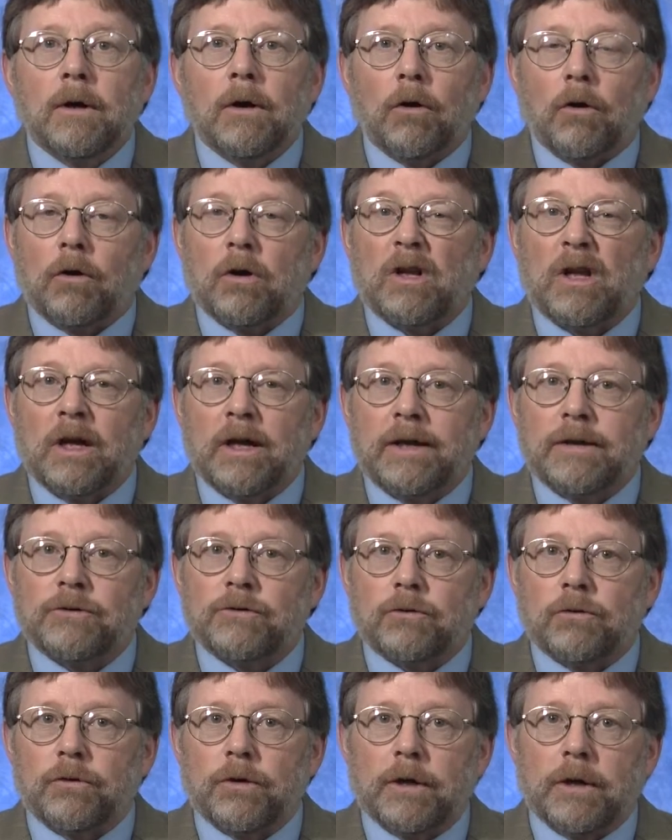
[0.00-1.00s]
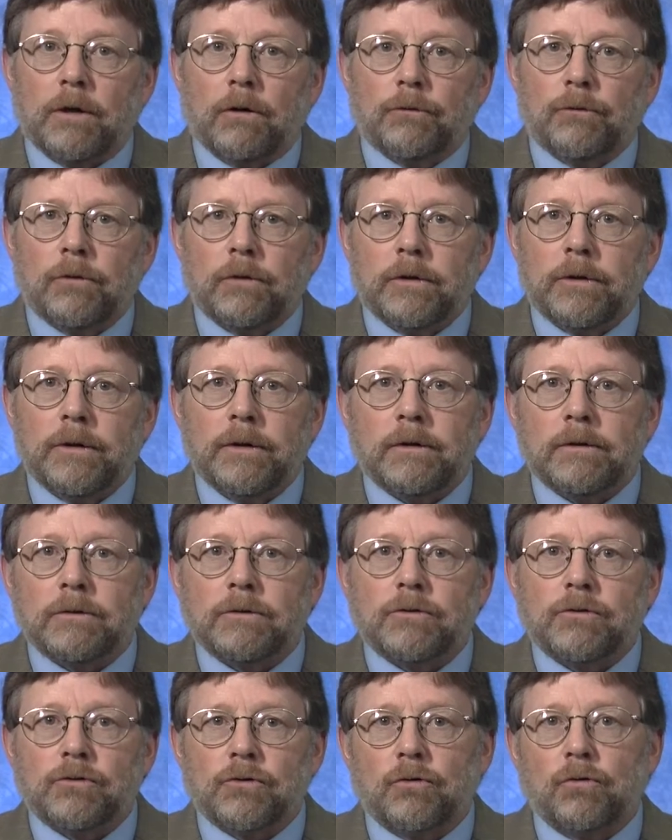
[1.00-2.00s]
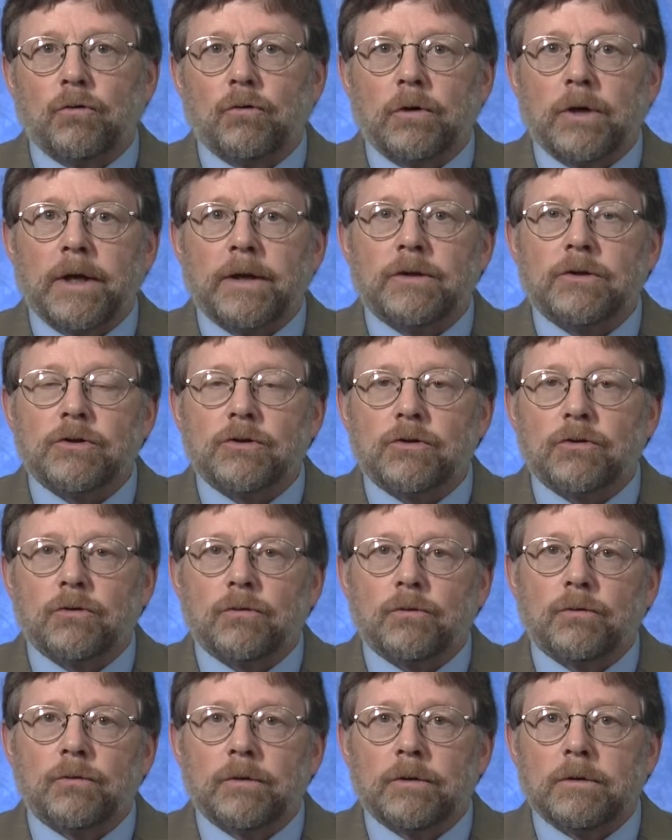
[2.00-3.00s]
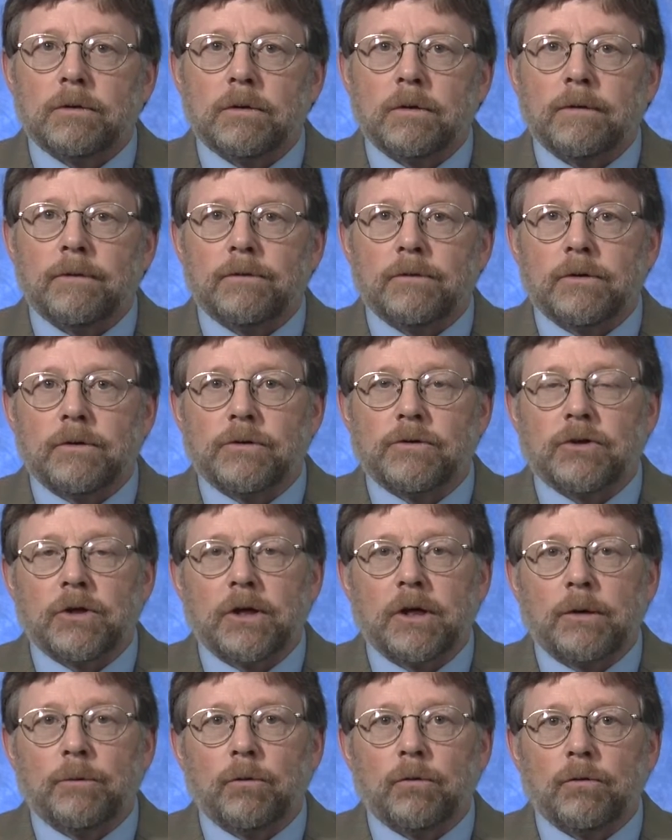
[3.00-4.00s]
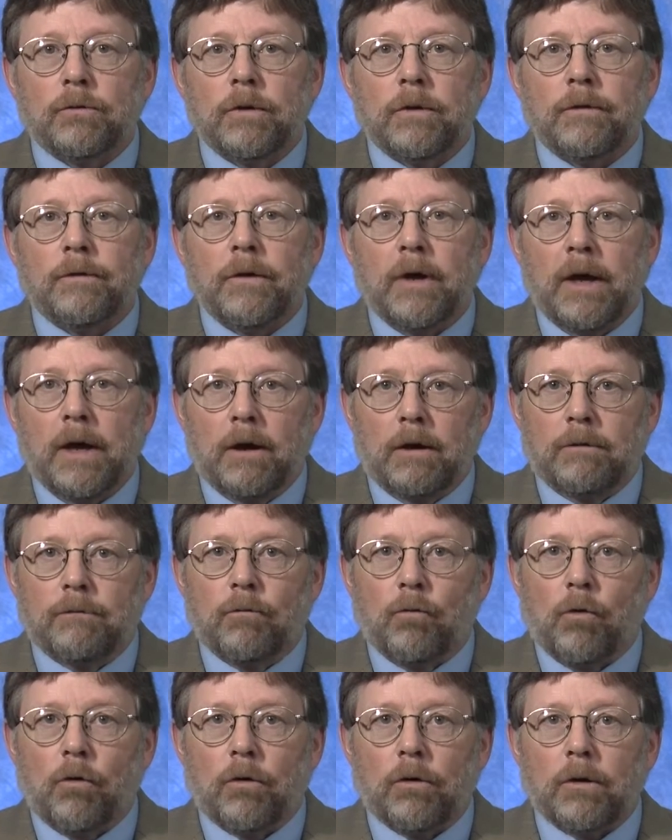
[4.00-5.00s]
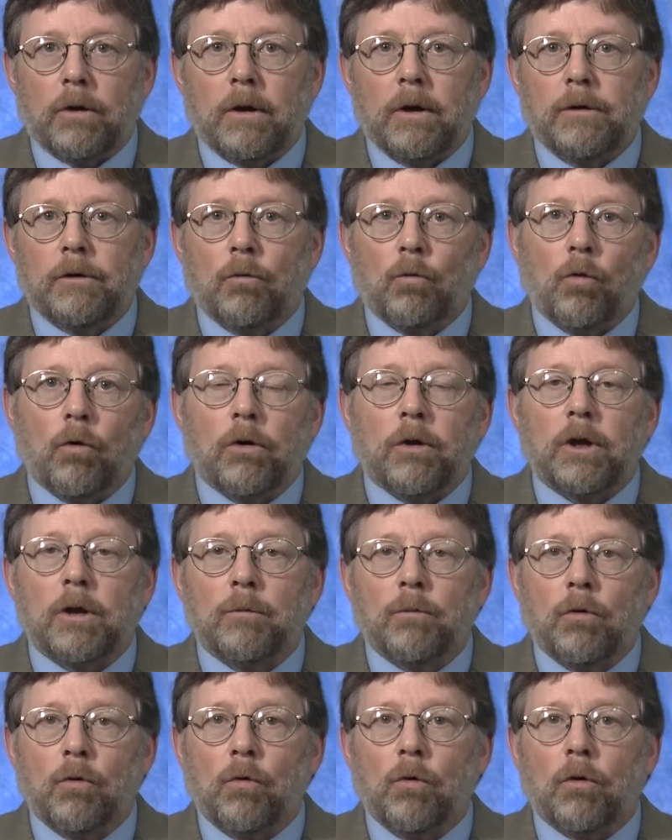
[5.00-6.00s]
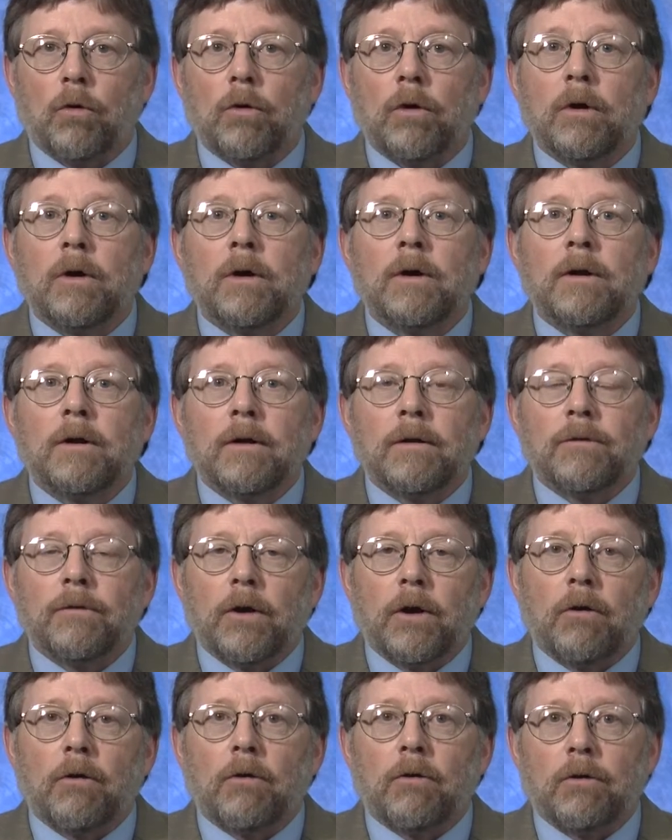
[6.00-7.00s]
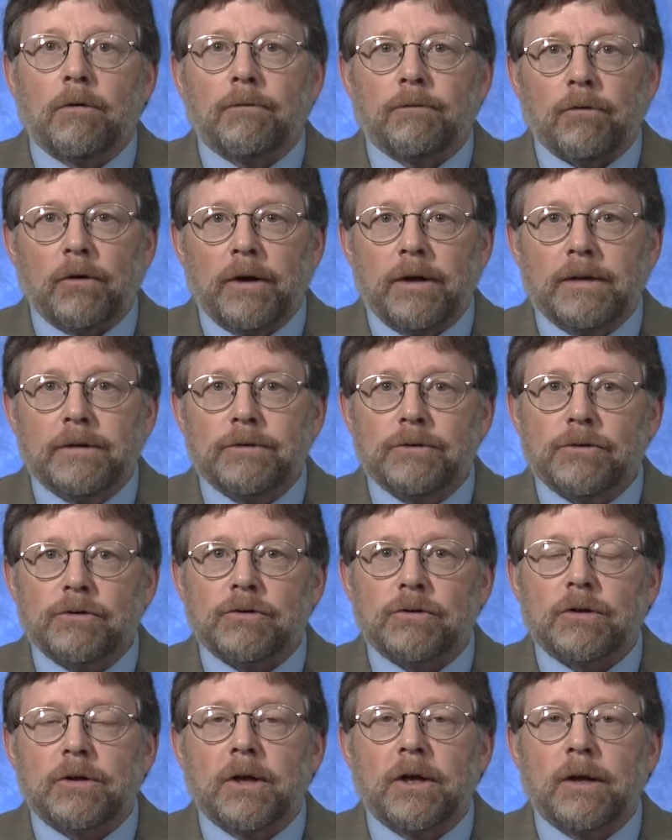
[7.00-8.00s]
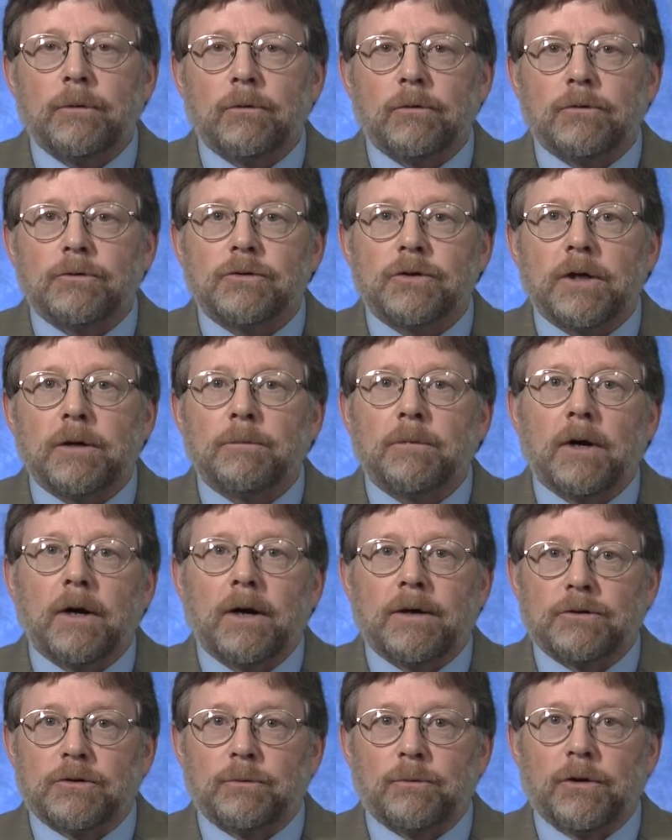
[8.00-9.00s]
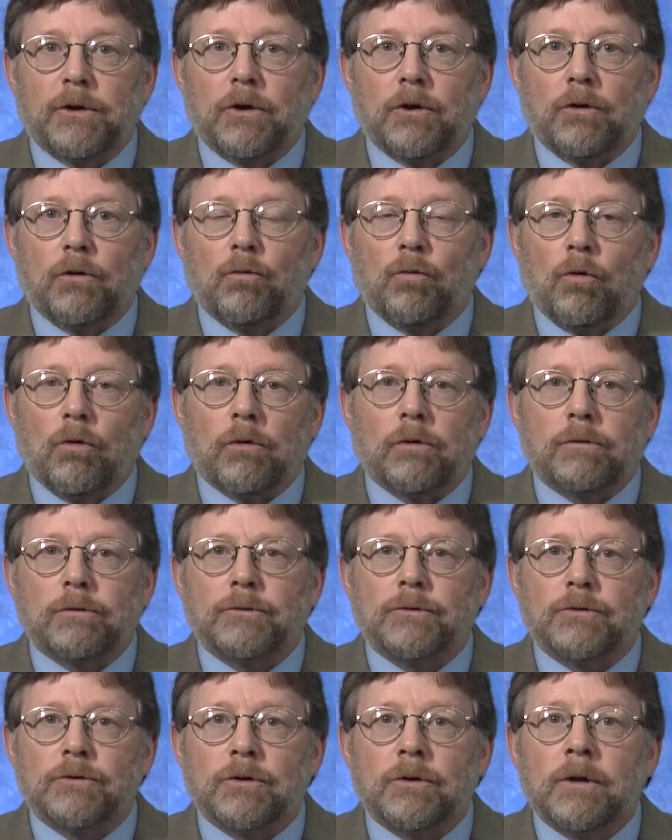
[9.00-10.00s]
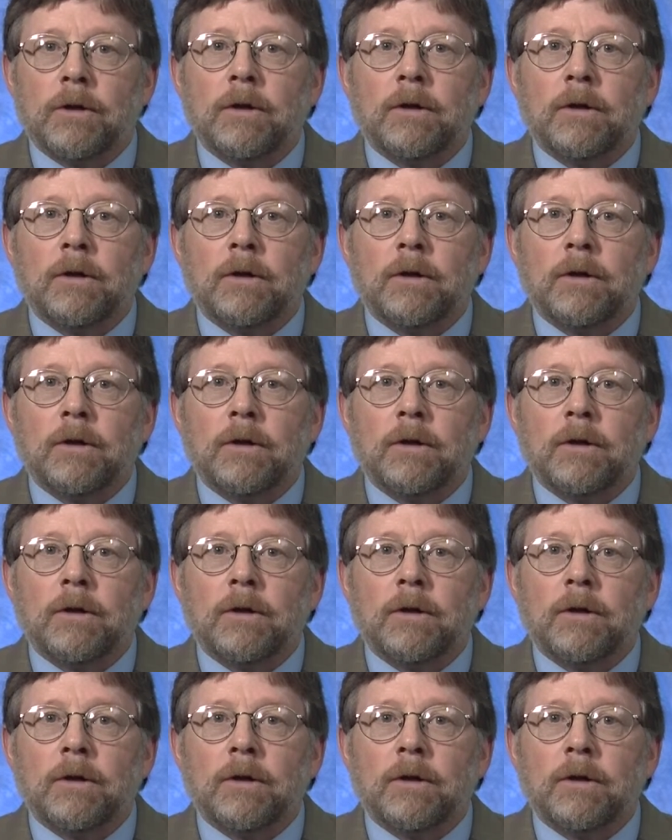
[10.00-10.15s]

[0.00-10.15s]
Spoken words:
Our clients are the elderly, school-aged children, the disabled, the out of work, and the working poor. They are our friends, neighbors, and possibly co-workers.